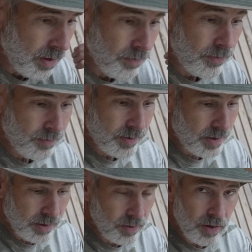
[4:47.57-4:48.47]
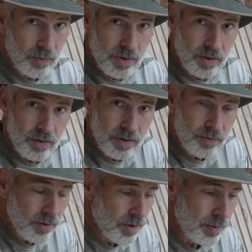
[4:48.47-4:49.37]
I'm seeing great results as
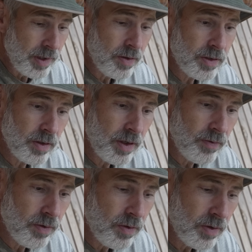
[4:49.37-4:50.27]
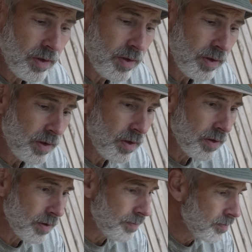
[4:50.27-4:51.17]
far as my energy level and I think
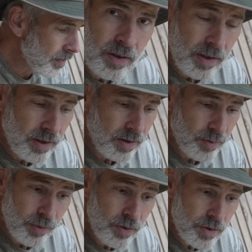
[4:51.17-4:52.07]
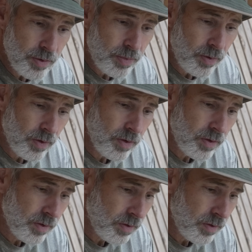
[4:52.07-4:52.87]
um, and immune support.